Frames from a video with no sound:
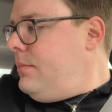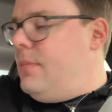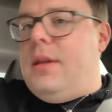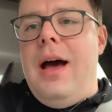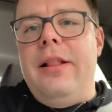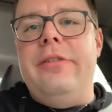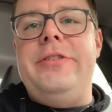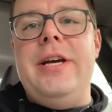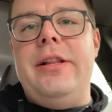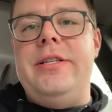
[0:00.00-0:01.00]
I love
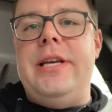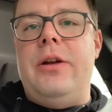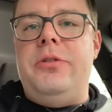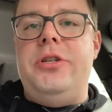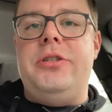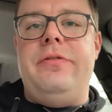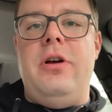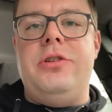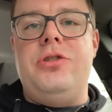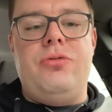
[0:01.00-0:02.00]
deli sandwiches of
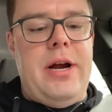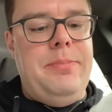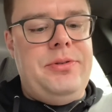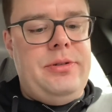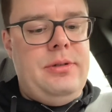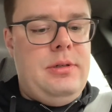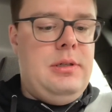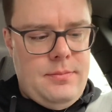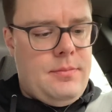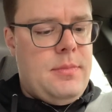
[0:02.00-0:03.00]
all stripes.
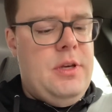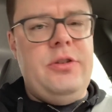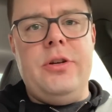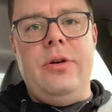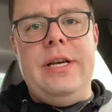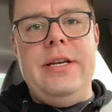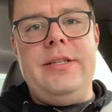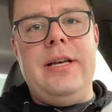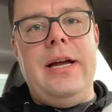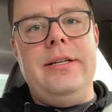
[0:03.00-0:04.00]
Used to go to
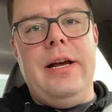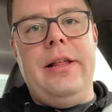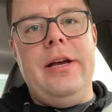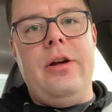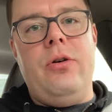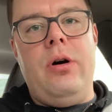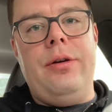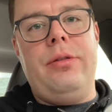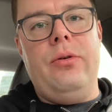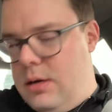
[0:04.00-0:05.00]
Eastside Deli on
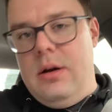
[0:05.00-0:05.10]
Hawthorne.